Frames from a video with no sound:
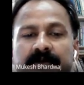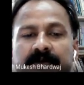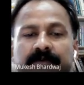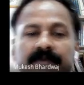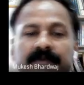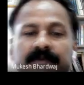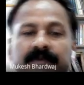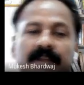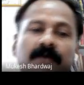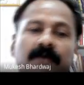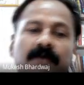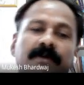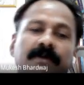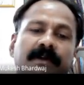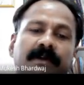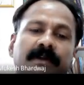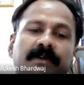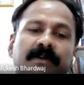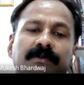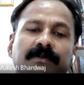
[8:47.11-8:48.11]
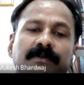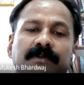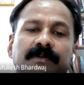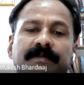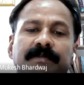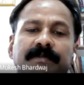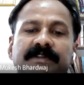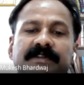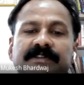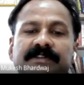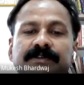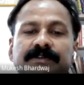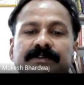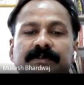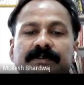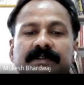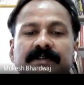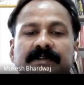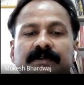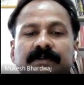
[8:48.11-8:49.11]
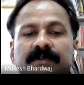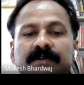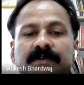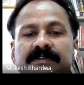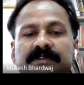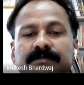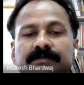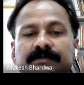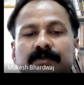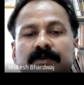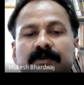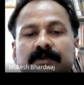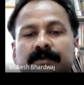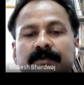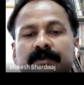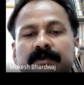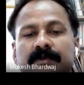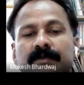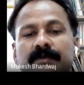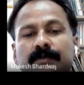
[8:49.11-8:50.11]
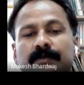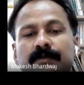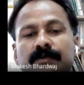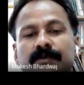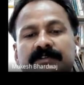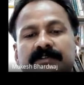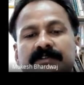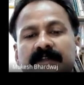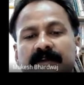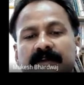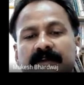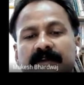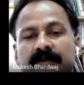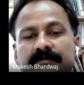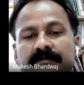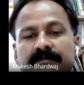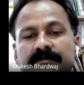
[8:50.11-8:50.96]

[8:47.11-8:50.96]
we now return to the basic theory that was built upon the Bohr's atom.